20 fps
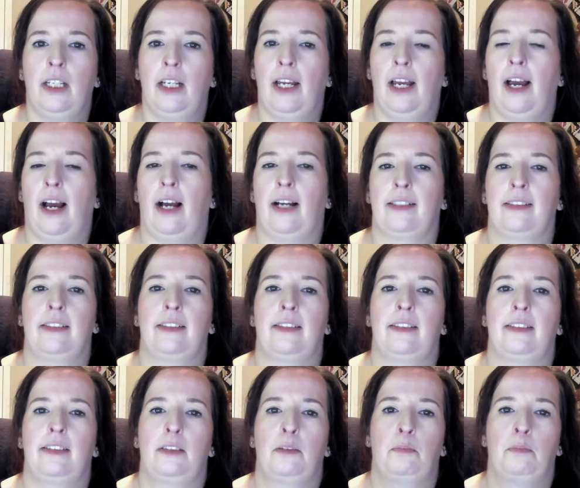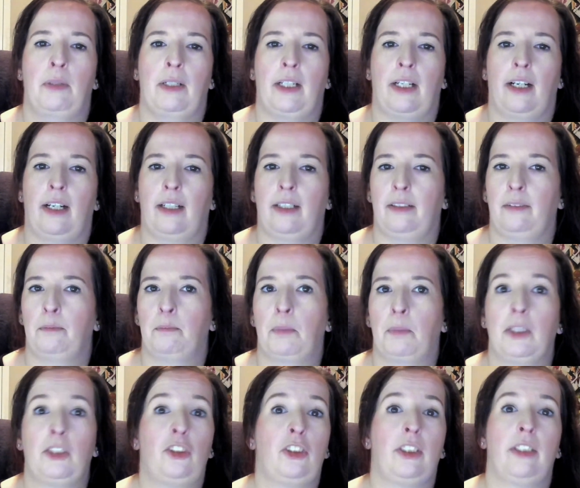I
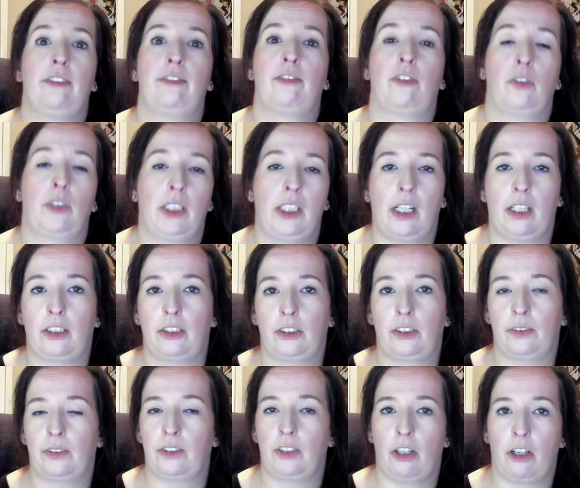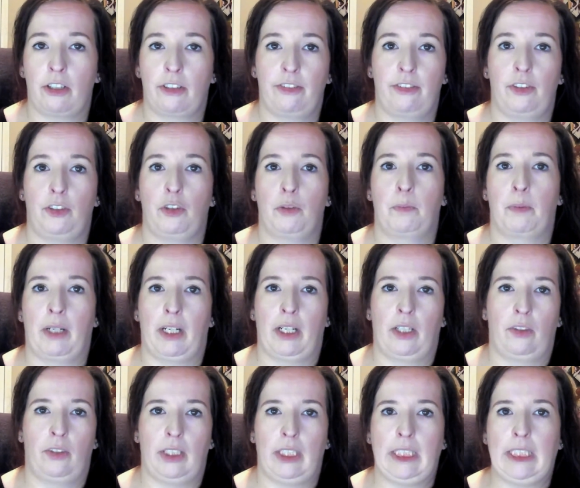budgeted $40 for dog food, but I
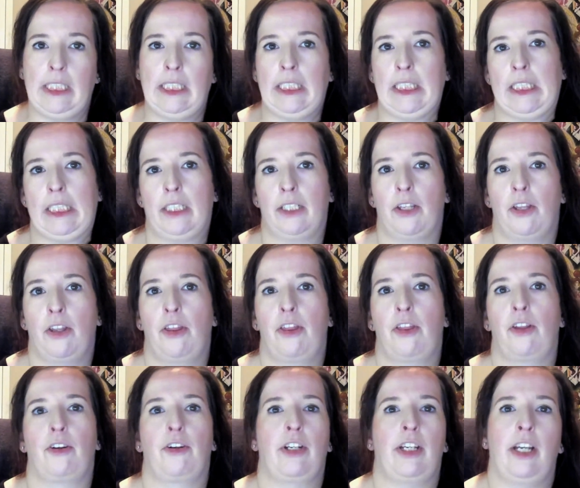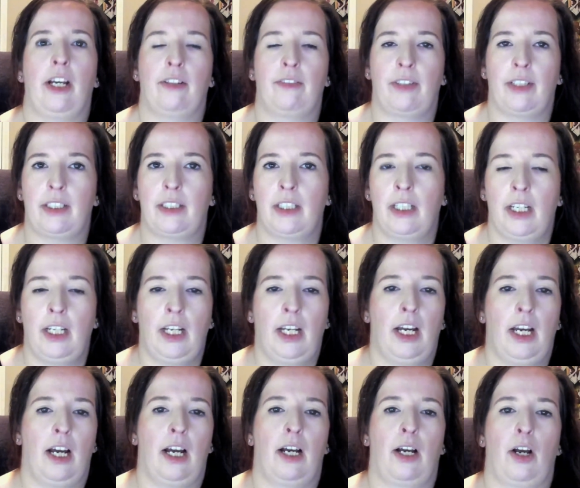only needed 30 of it.
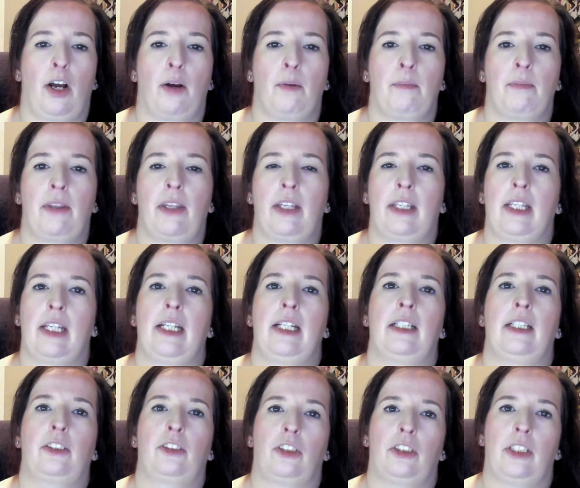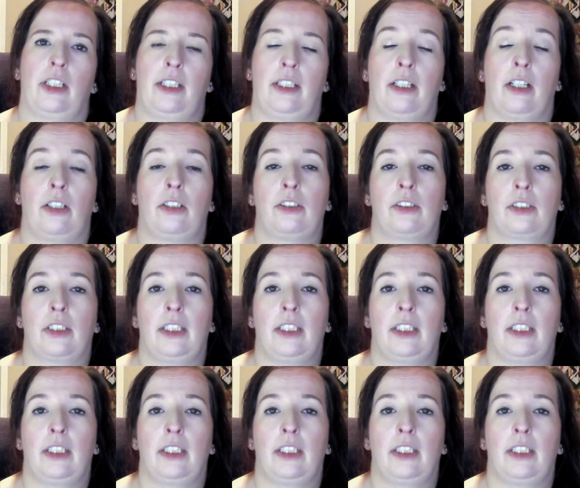Then that extra $10 can